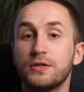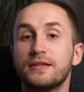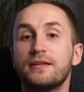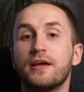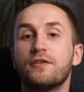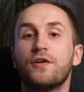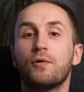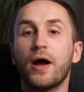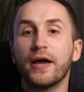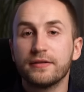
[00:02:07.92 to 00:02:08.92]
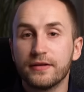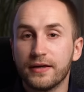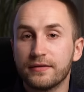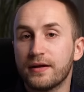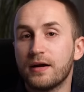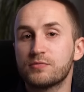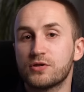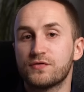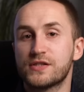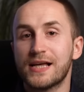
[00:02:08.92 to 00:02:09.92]
did their variety in
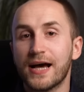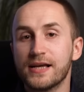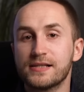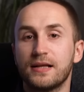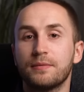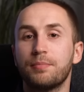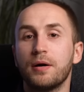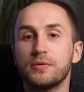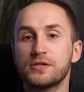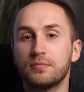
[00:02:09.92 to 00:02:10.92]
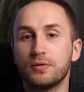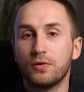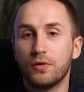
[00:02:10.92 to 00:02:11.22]
terms of size and permissible